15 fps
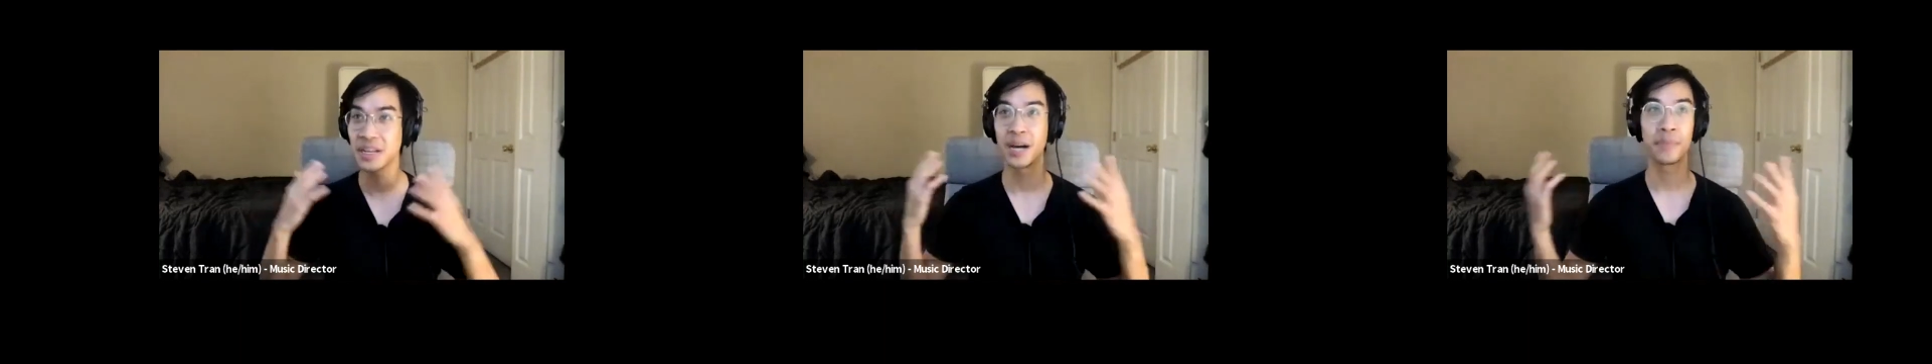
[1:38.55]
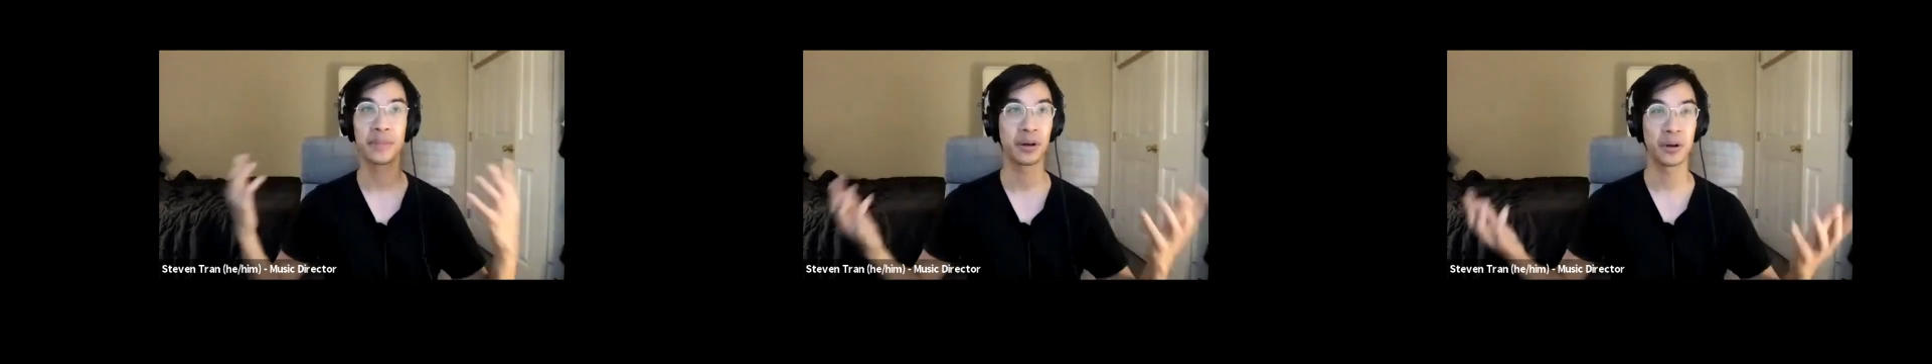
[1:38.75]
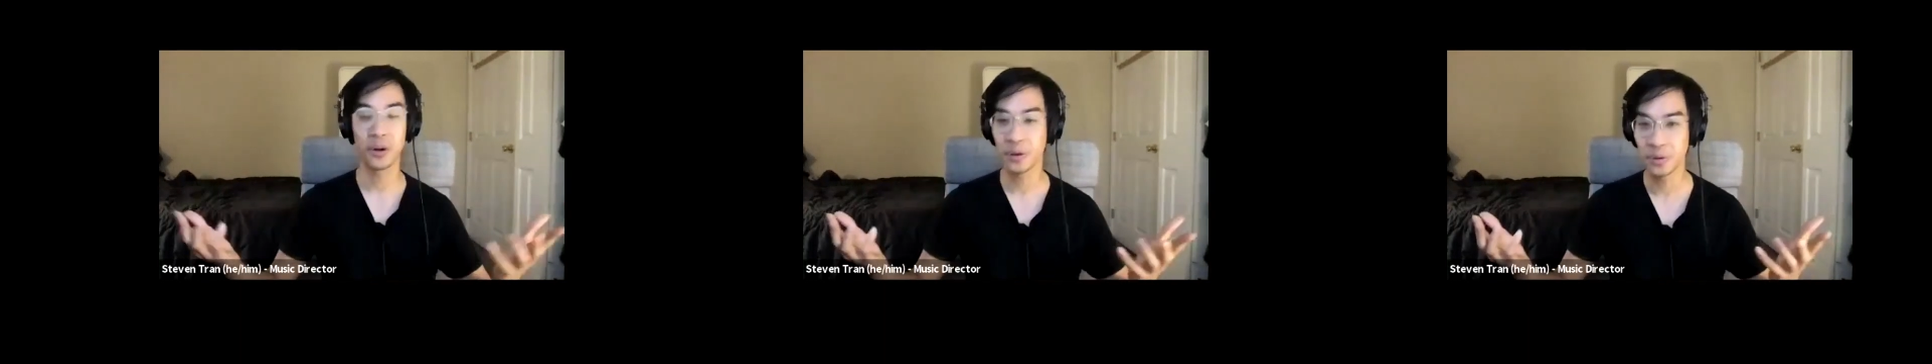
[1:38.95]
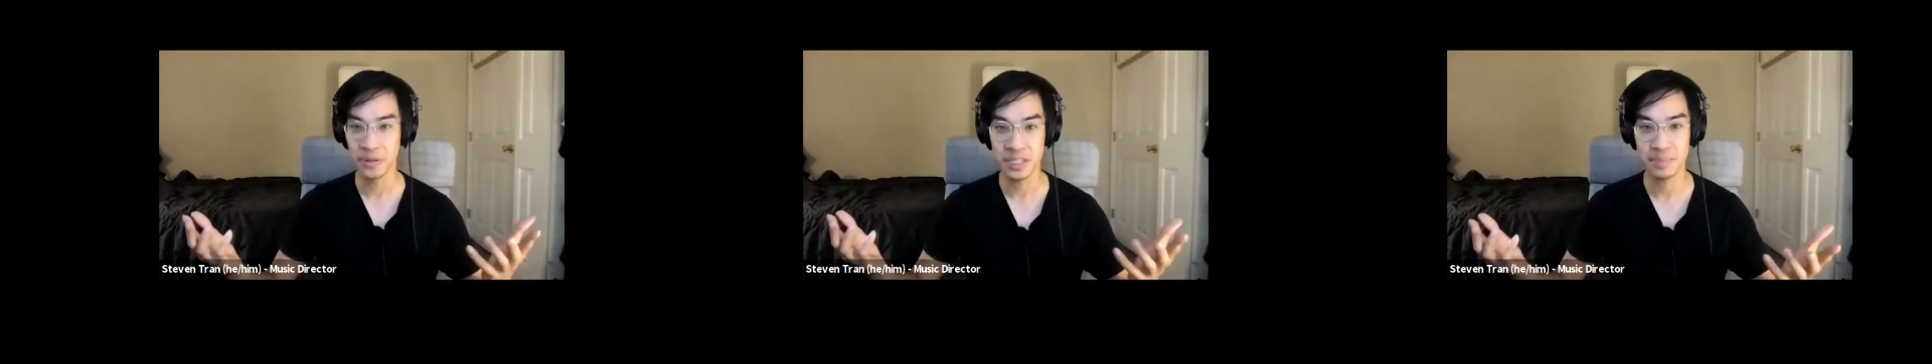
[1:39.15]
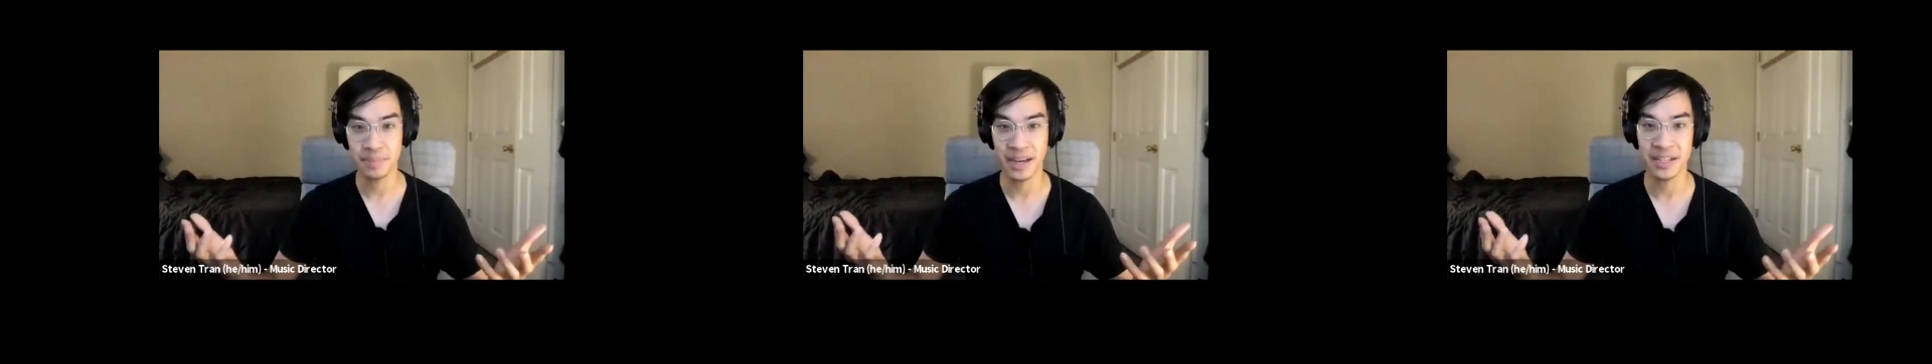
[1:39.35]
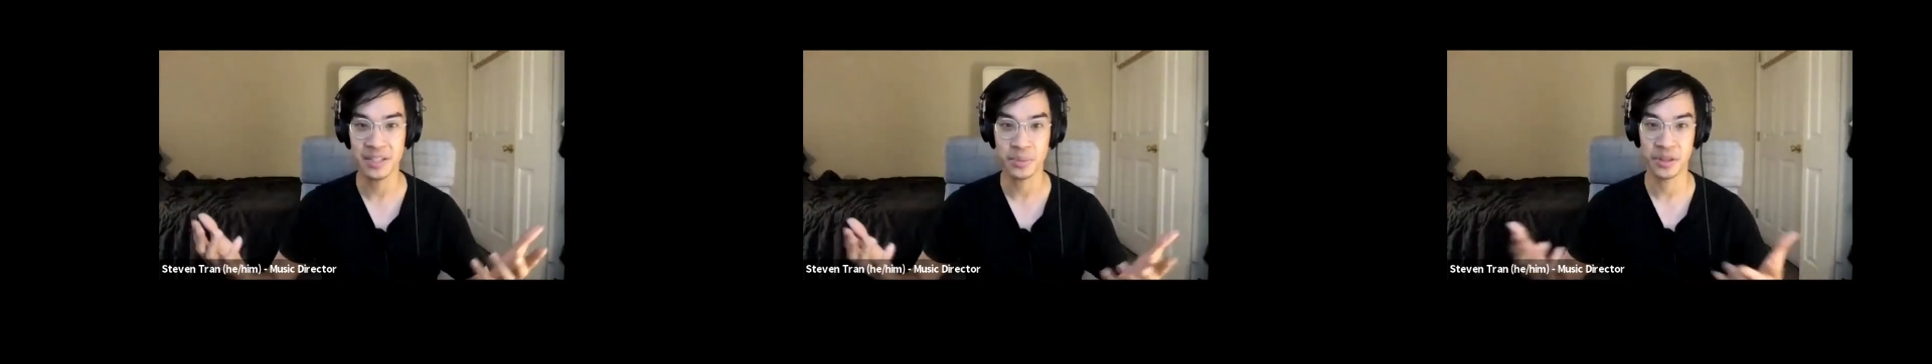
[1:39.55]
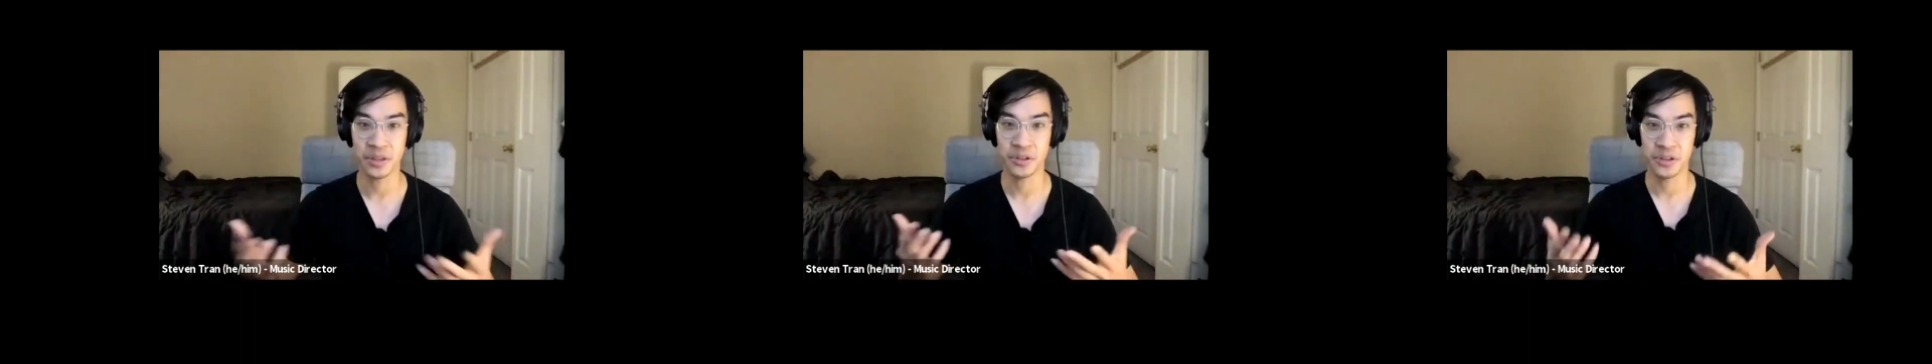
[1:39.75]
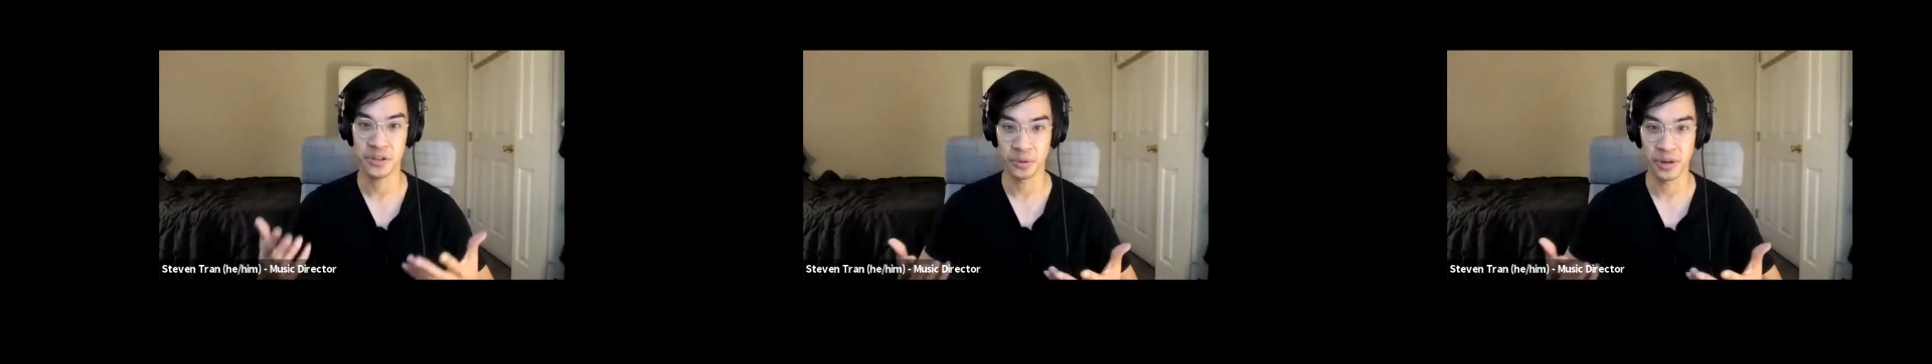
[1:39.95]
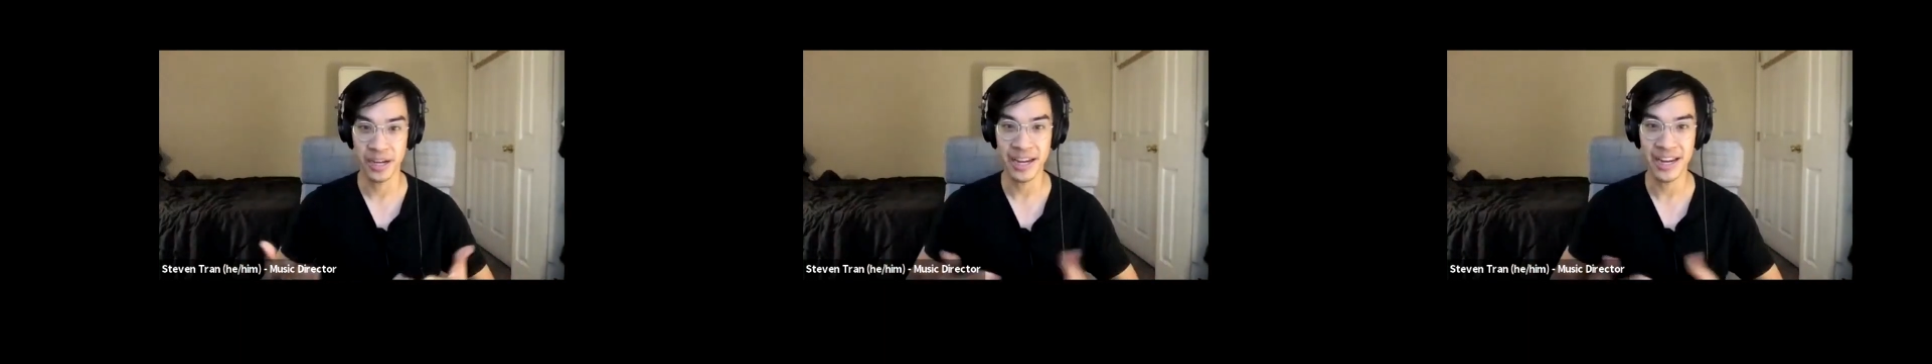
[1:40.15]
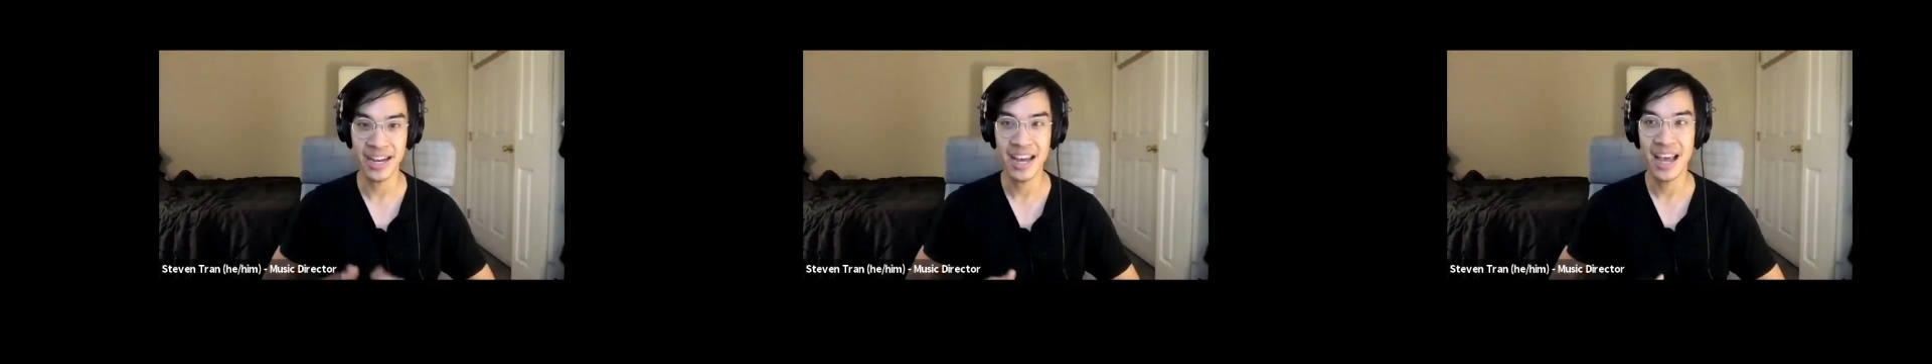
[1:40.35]
up their whole space with
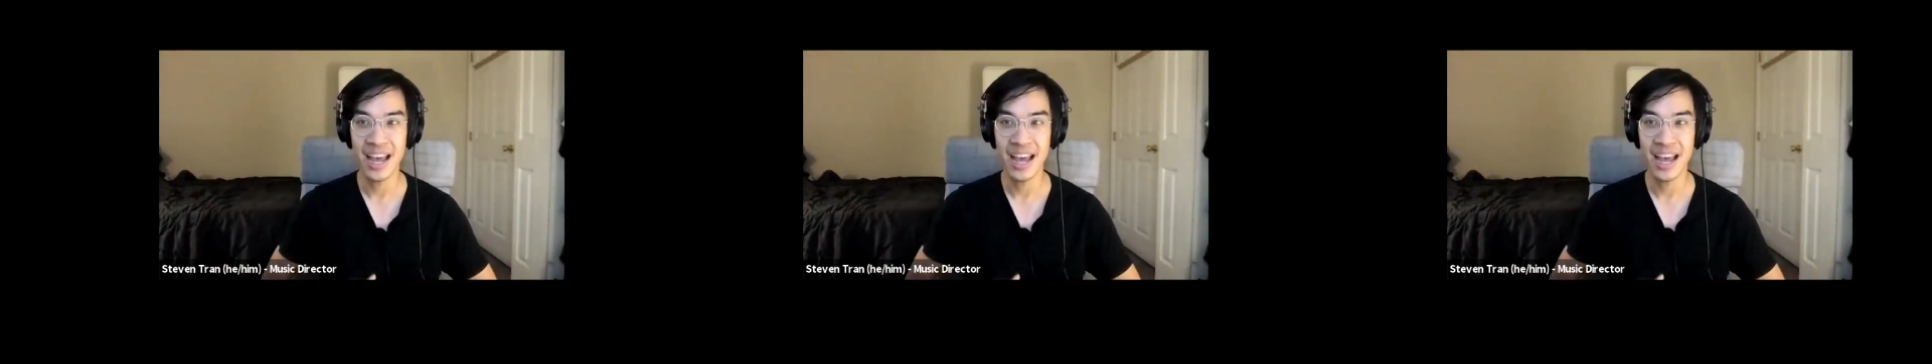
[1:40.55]
joy.